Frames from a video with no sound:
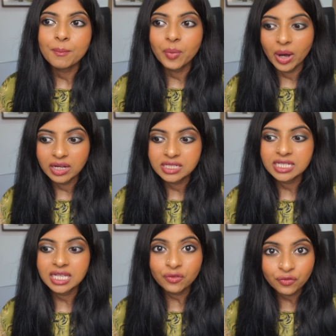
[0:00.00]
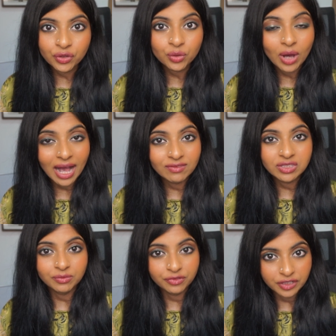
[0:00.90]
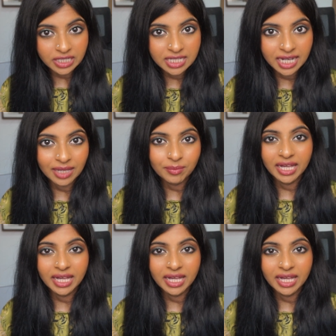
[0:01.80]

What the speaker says: But if you have some free time,